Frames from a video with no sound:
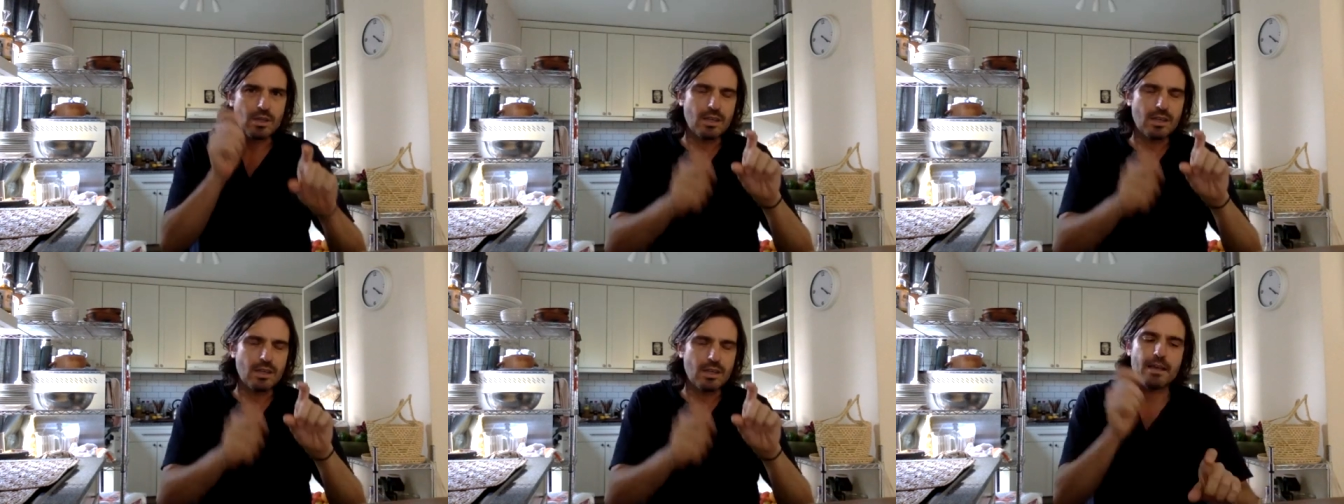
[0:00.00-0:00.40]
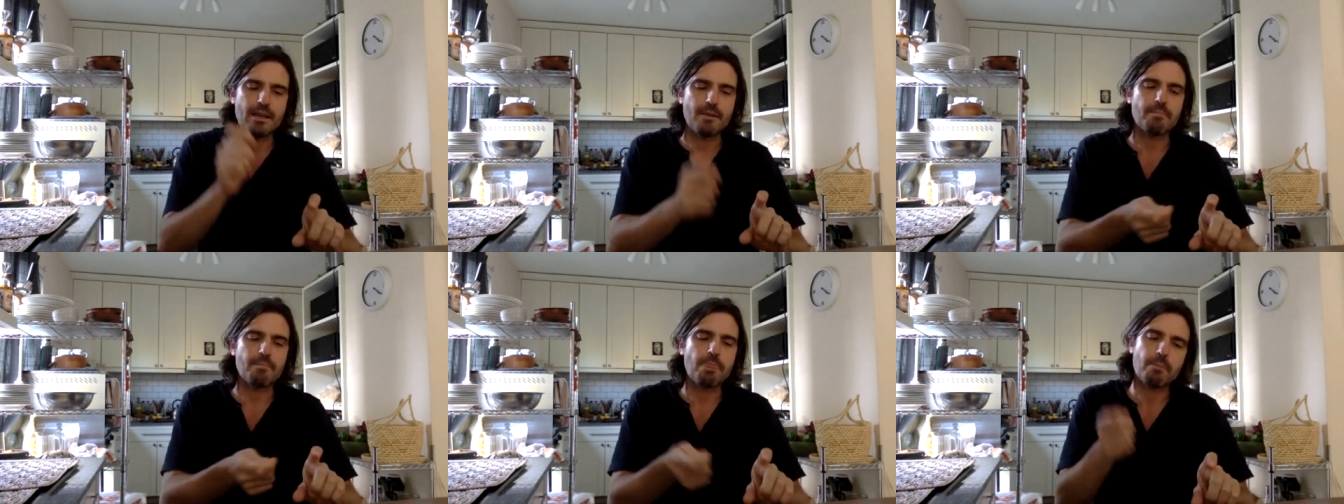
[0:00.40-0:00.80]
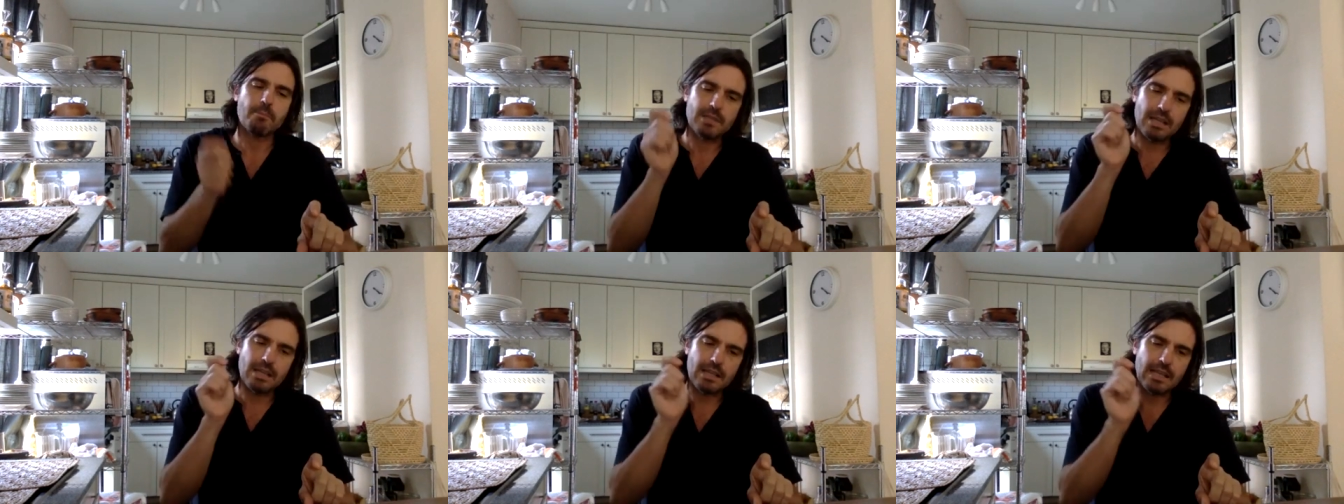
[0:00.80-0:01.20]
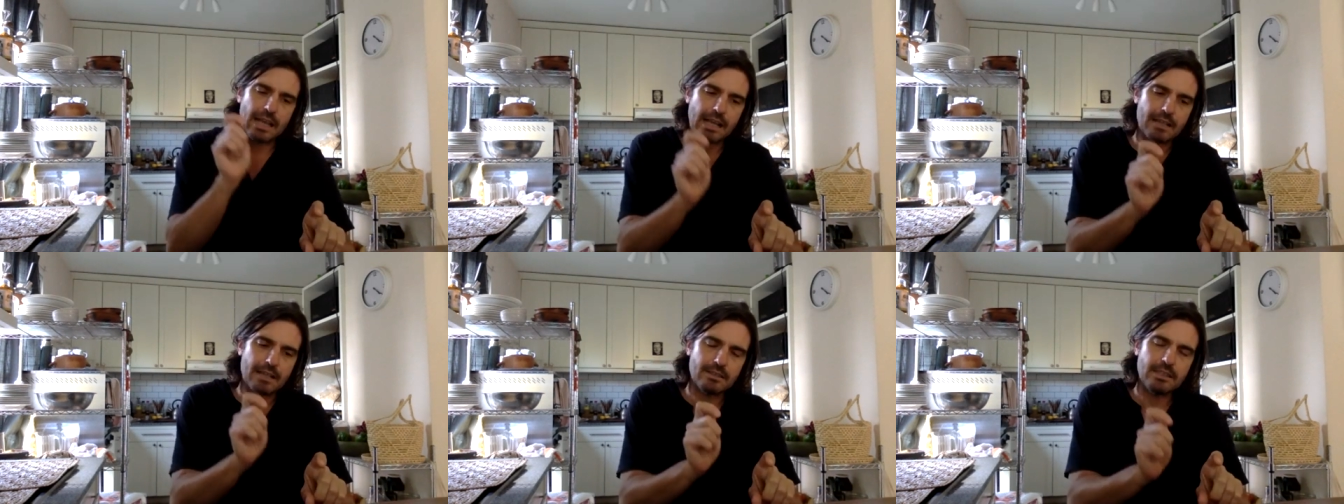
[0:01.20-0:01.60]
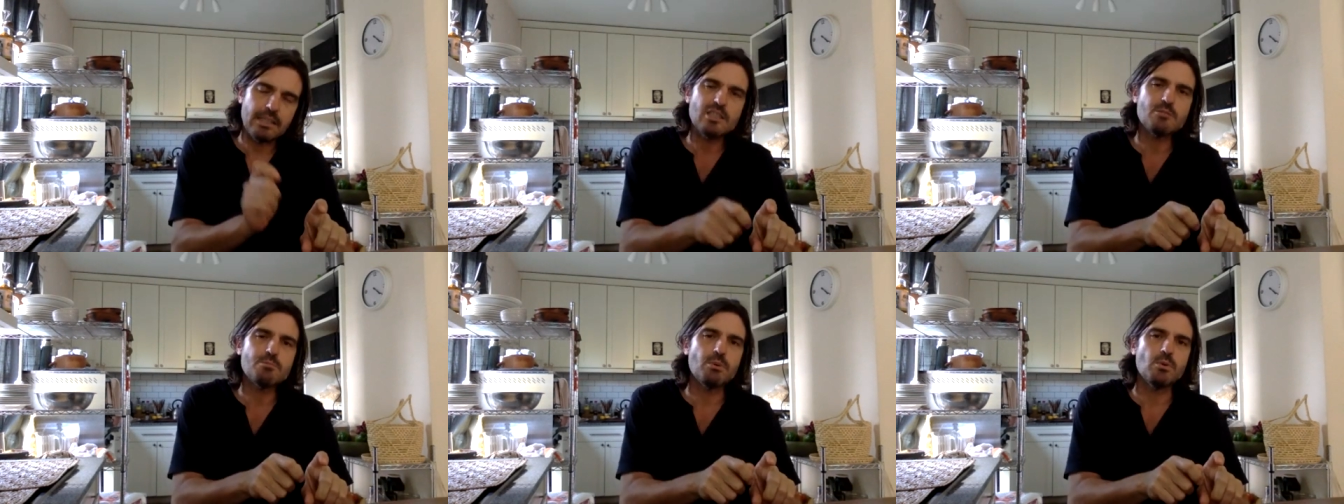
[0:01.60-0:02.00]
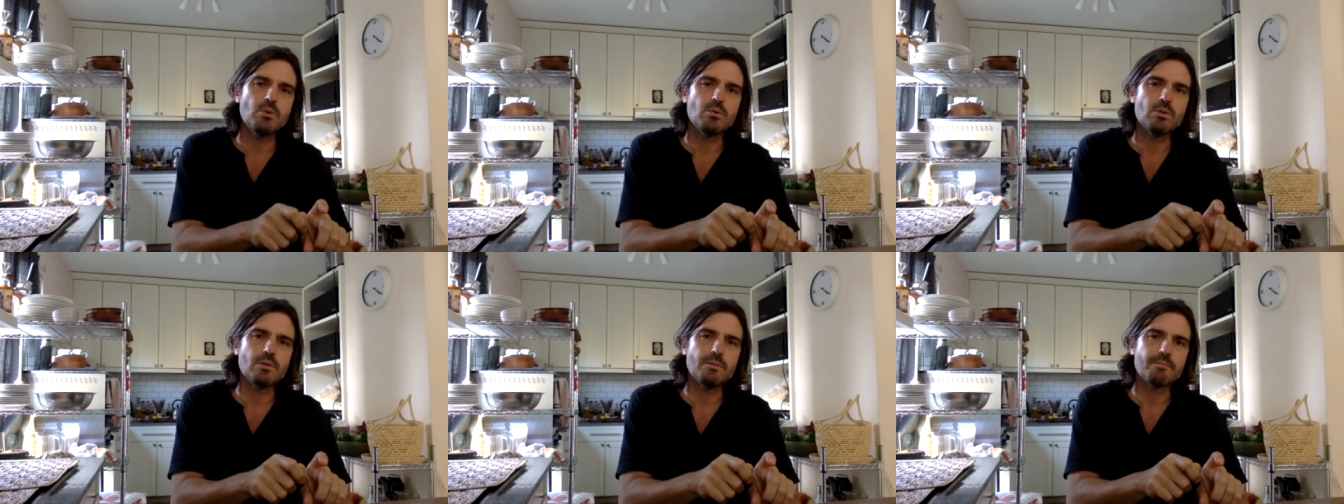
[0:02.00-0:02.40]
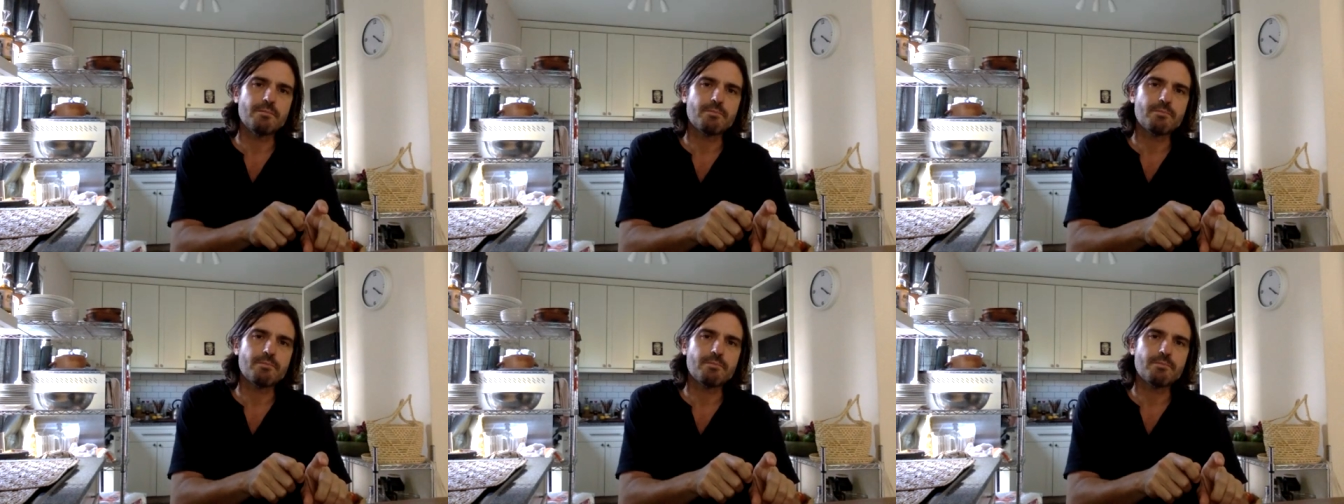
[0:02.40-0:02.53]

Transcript: um, with a, like a teaspoon